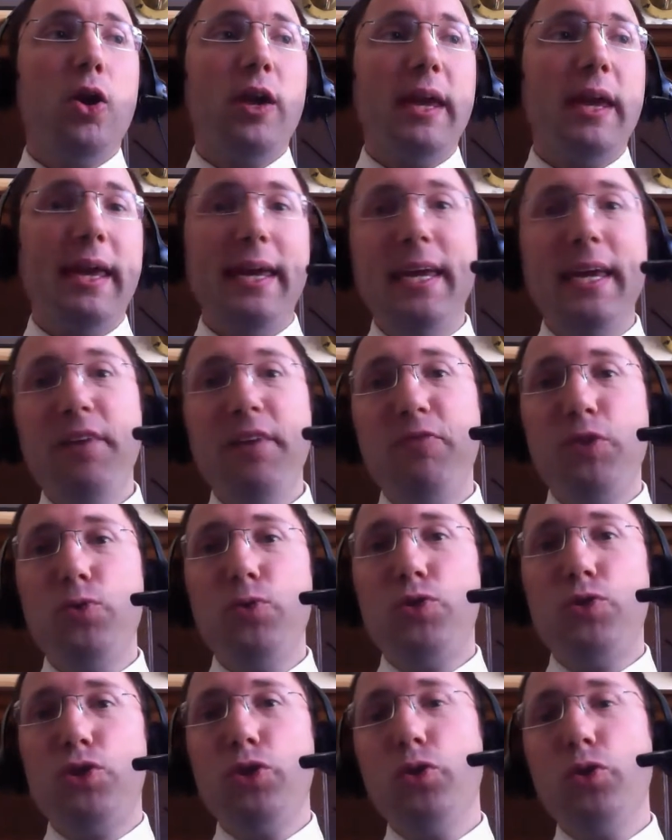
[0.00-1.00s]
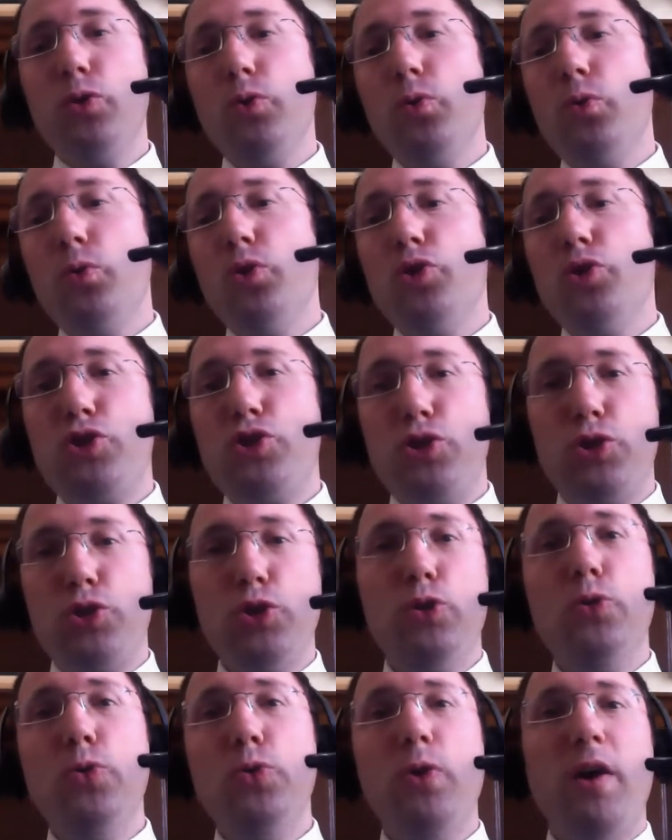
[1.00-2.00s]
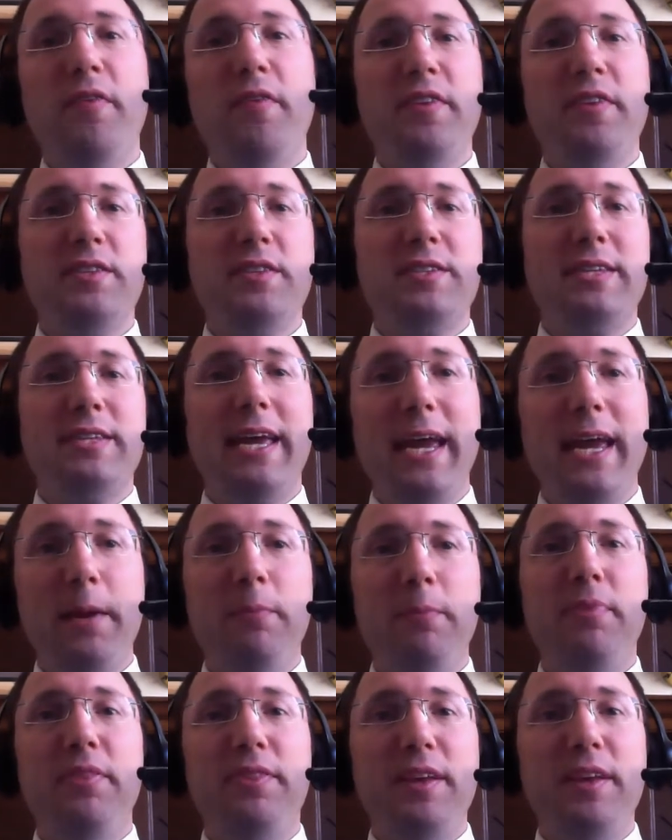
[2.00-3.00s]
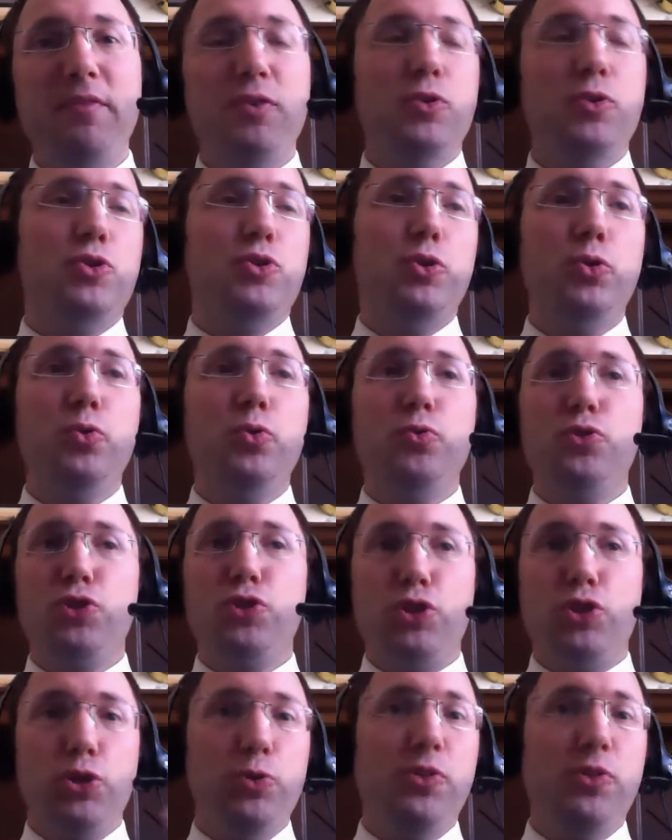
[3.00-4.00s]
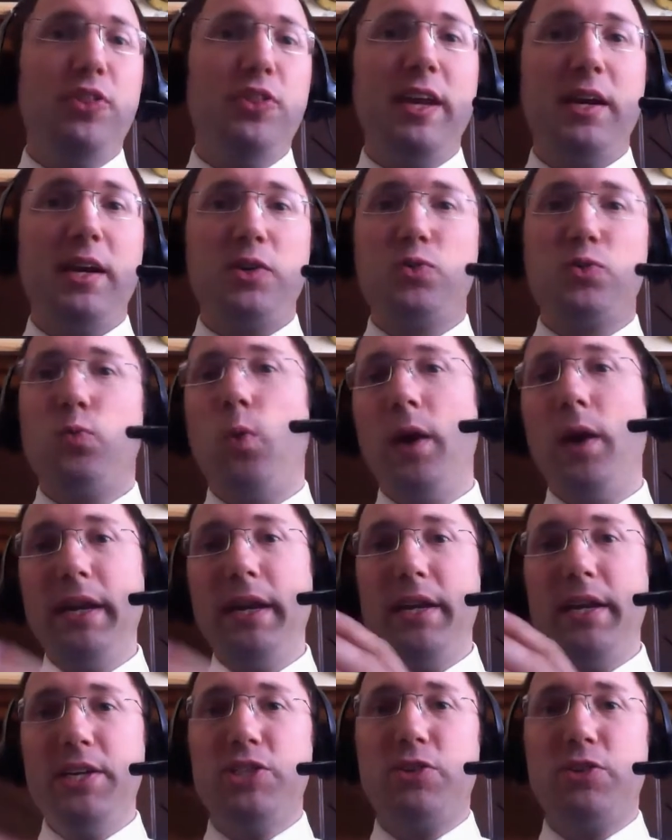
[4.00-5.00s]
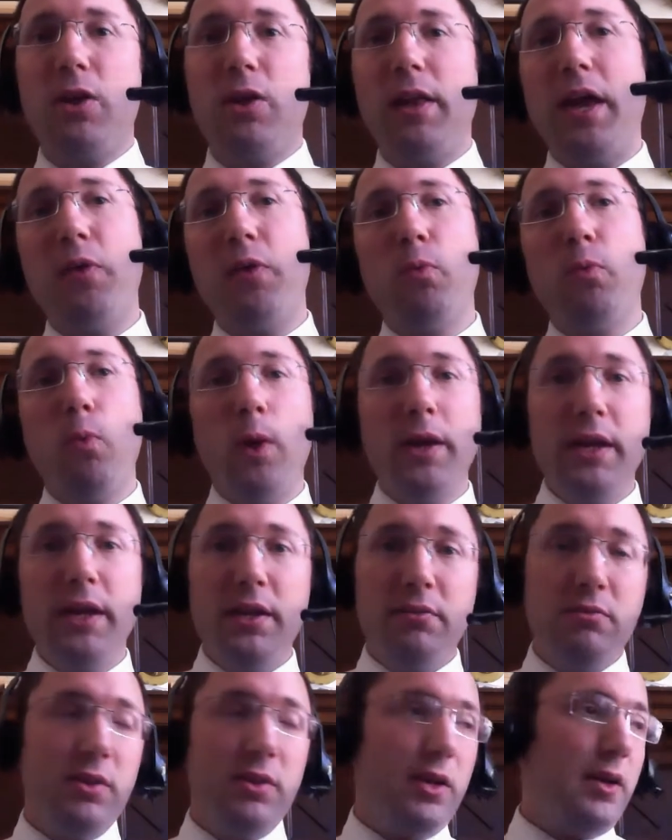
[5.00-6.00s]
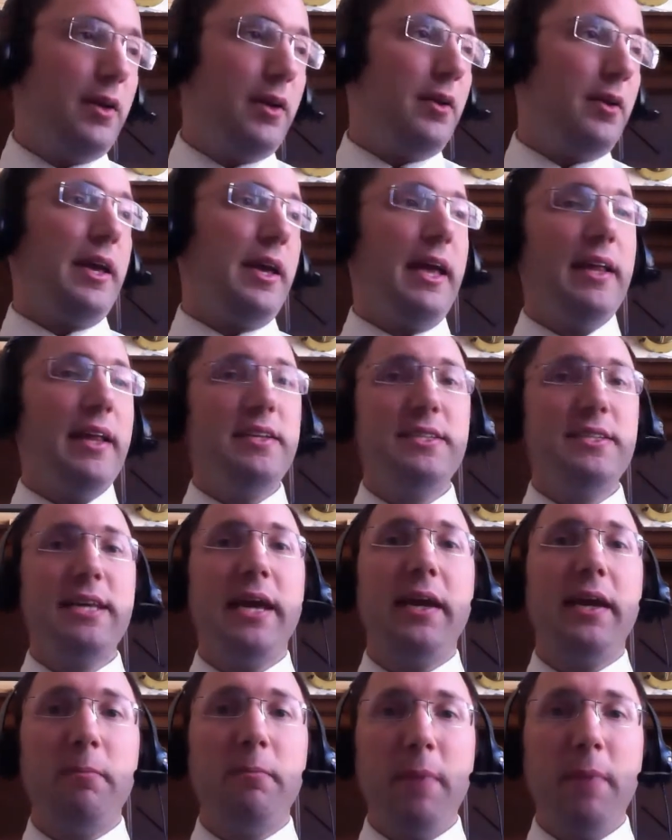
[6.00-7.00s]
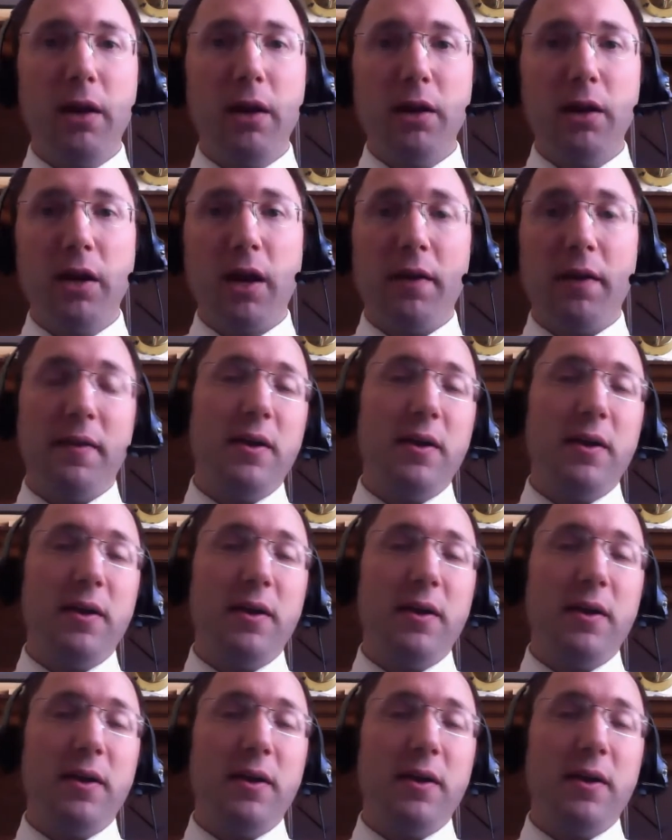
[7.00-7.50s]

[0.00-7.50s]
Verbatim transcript: if you do two of the same if you do two things, one in Israel and one in let's say in America.